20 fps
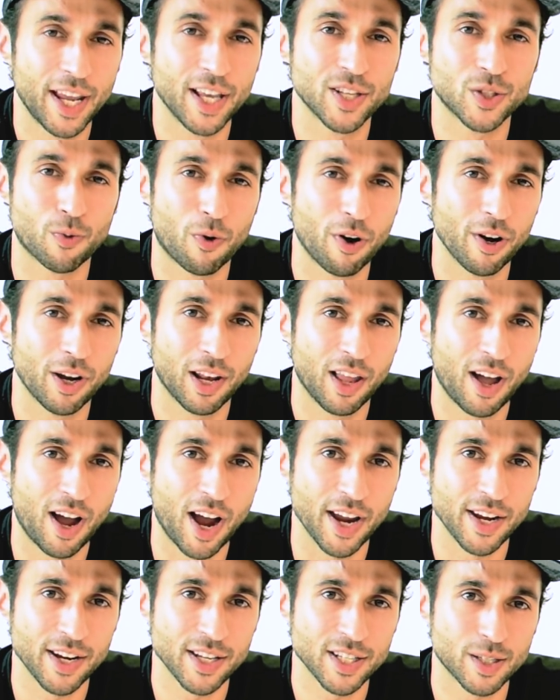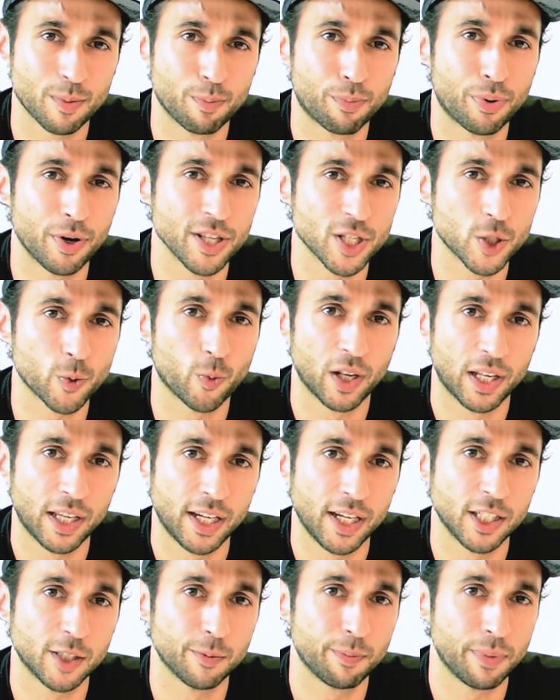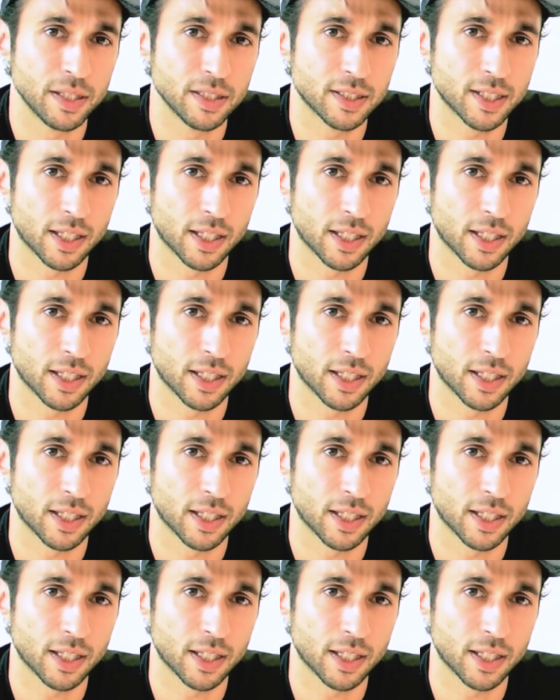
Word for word: His Royal Highness Prince Waleed Bin